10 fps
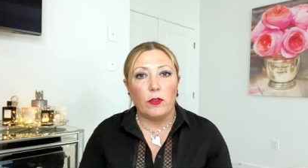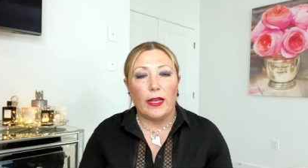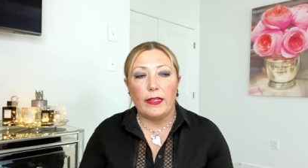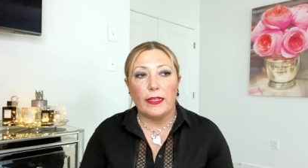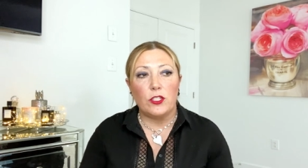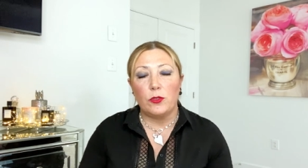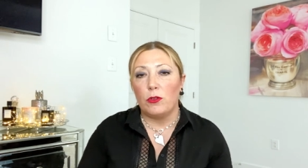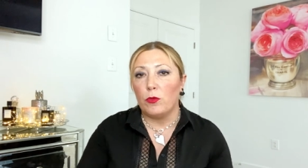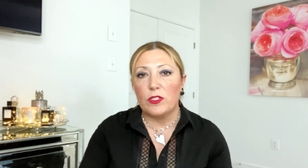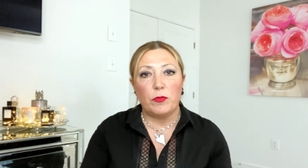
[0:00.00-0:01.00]
I like to
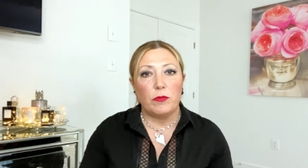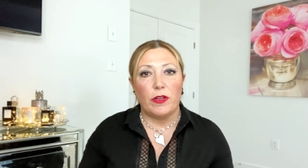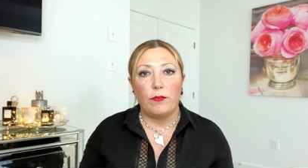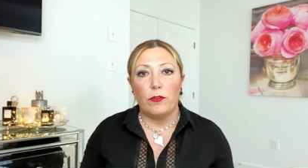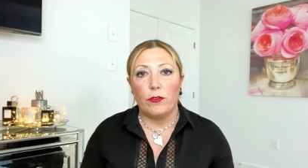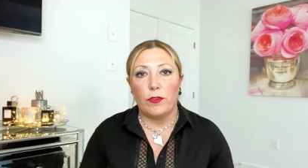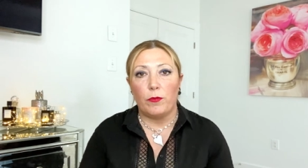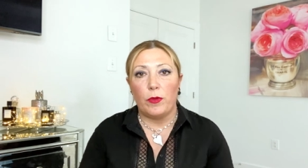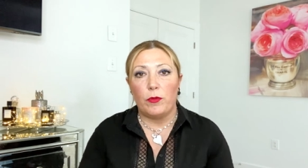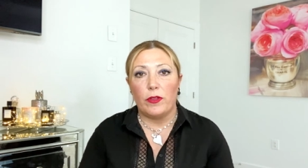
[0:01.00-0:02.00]
always be mindful of the
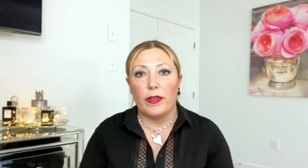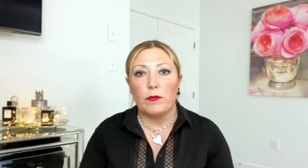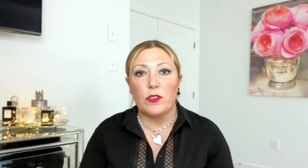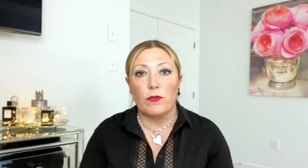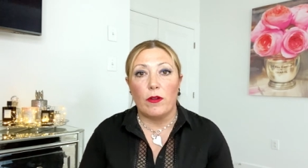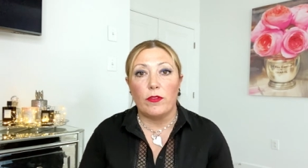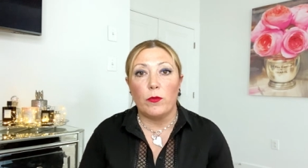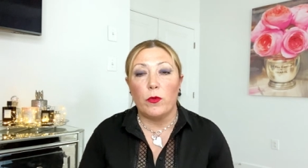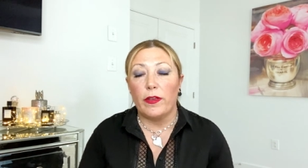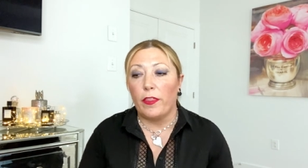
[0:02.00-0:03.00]
people I am surrounded
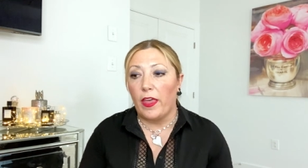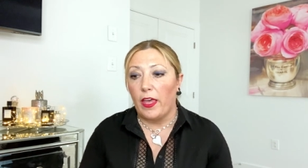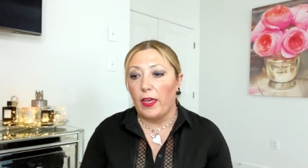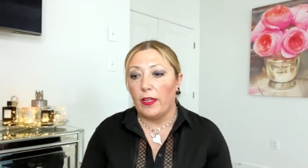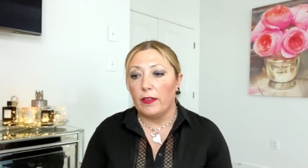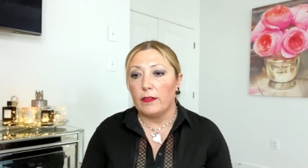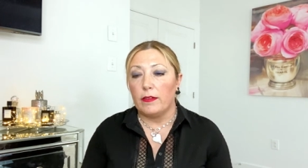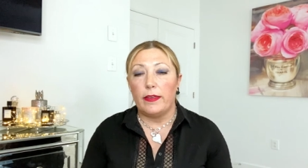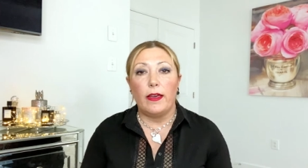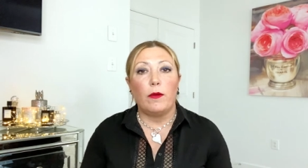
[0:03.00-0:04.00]
with and
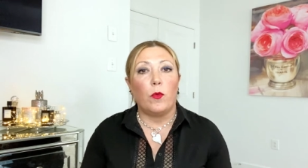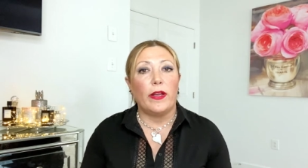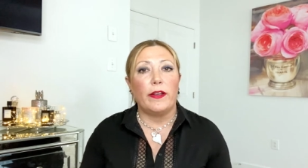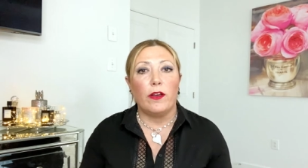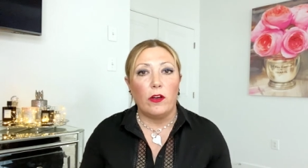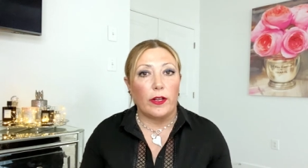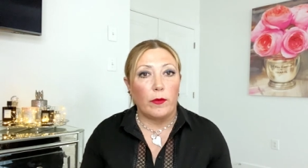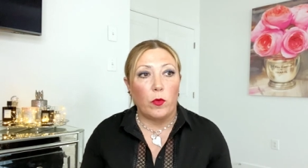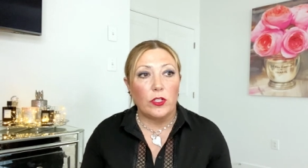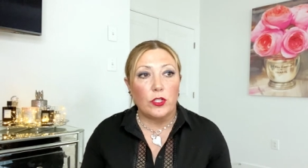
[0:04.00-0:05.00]
yeah, why not? I
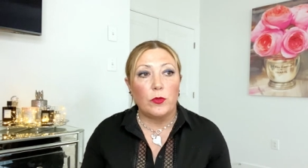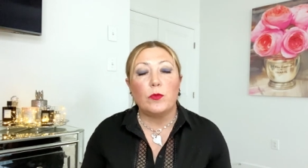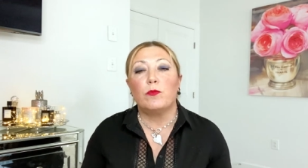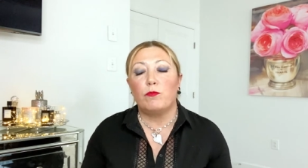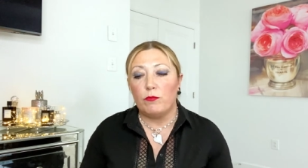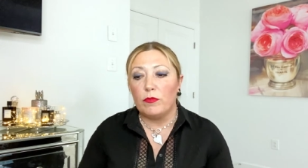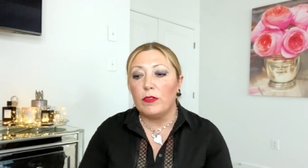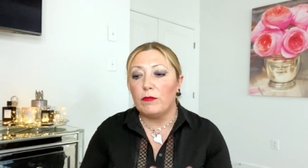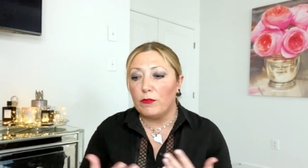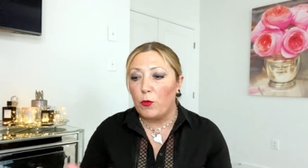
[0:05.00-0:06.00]
want to
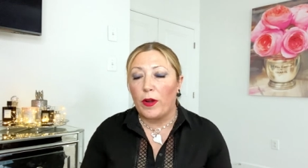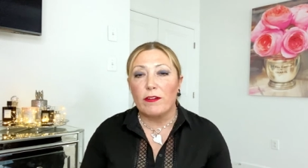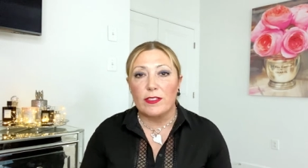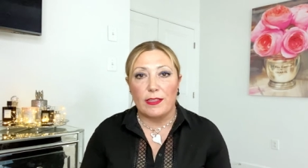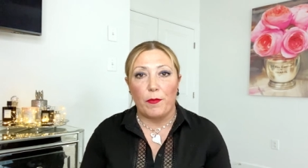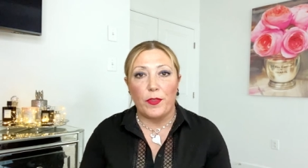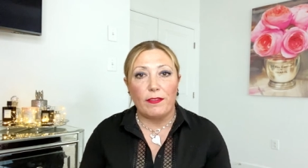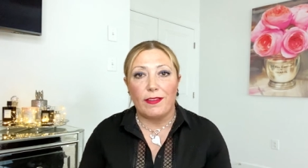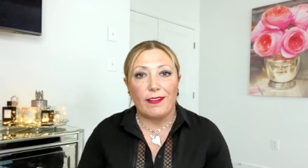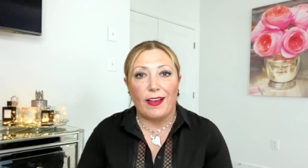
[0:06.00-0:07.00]
wear something
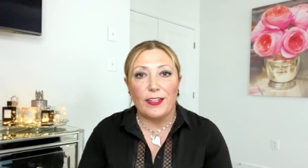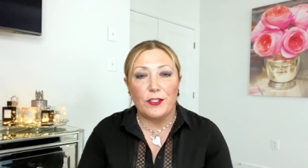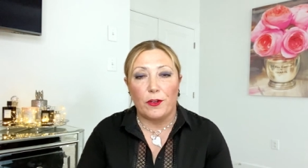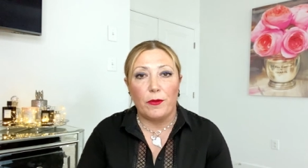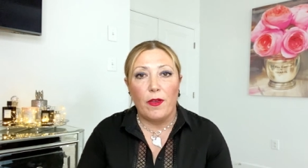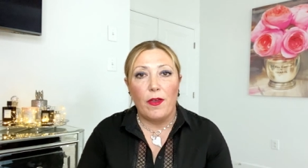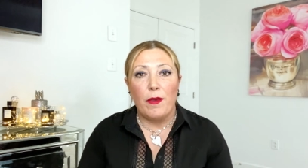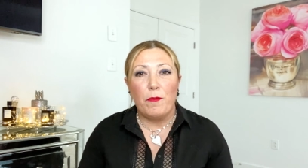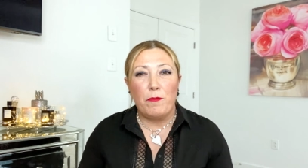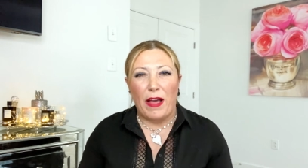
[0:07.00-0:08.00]
that I don't
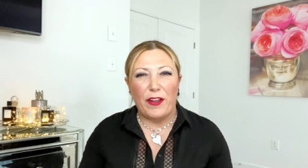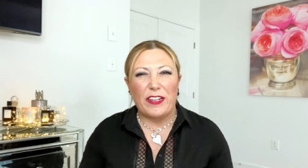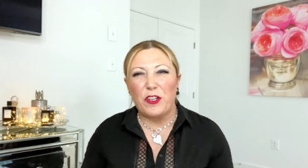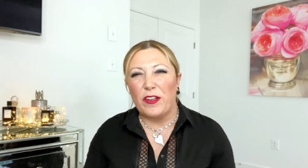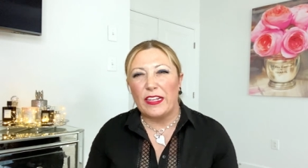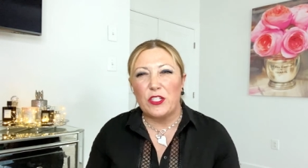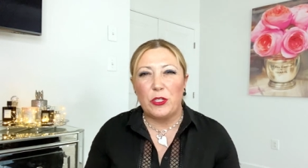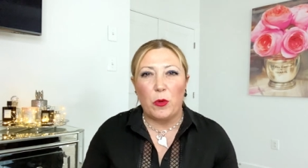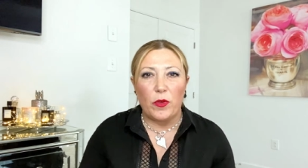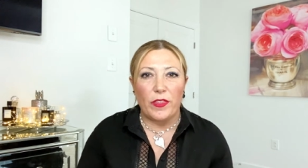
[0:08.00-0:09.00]
bother. I don't like to
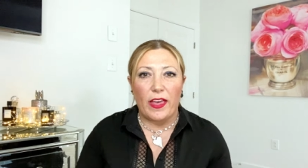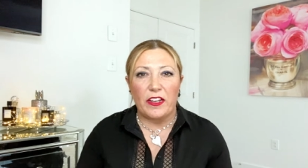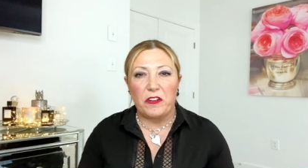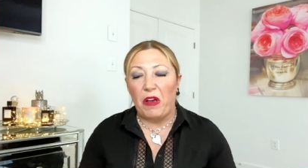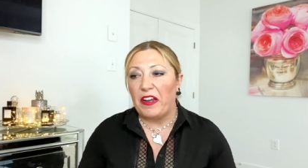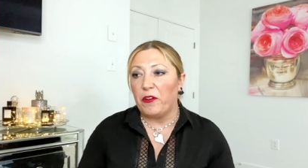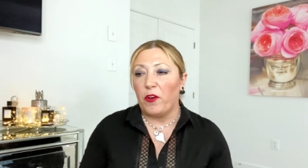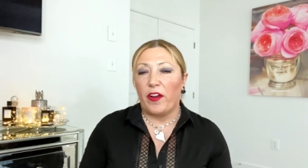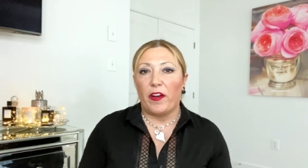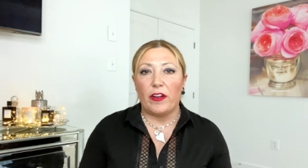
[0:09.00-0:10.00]
go with the attitude, I don't
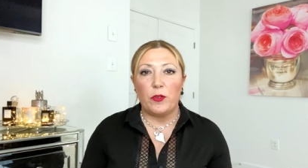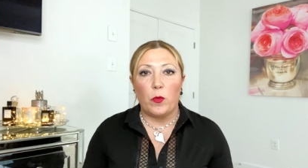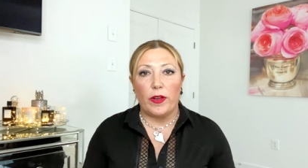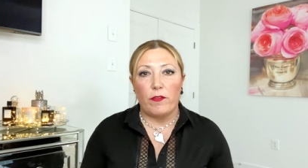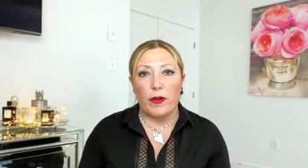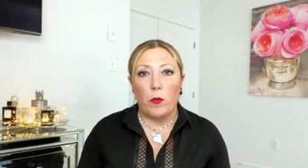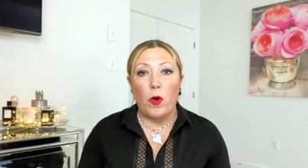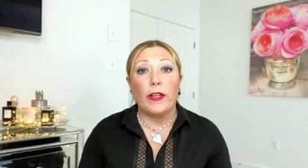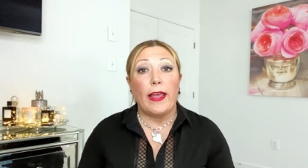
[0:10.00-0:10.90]
care, I do whatever I want.